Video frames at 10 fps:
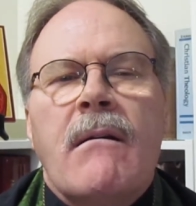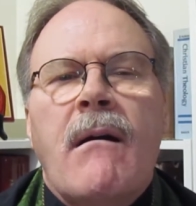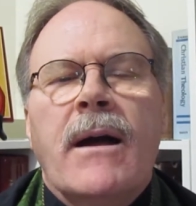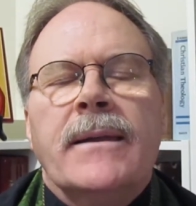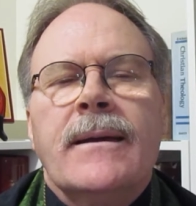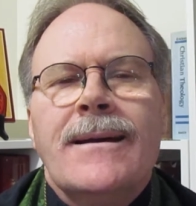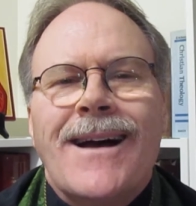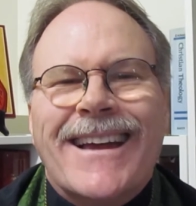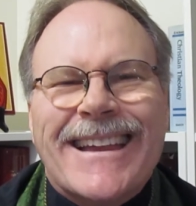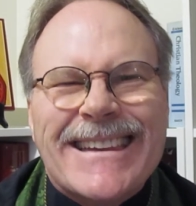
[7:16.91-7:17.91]
on
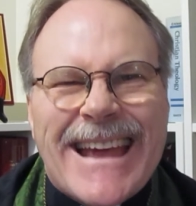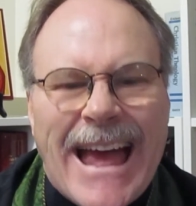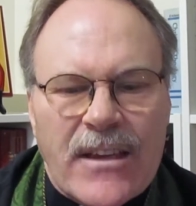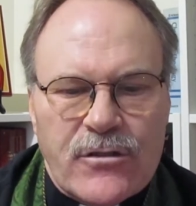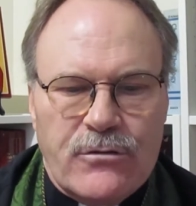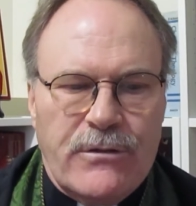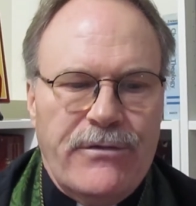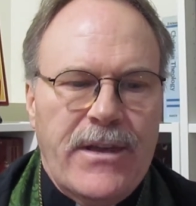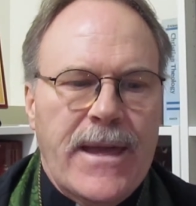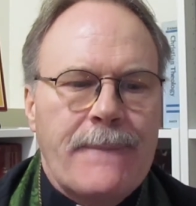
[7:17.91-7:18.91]
a
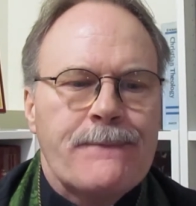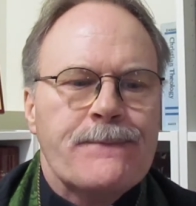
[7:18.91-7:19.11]
catastrophe.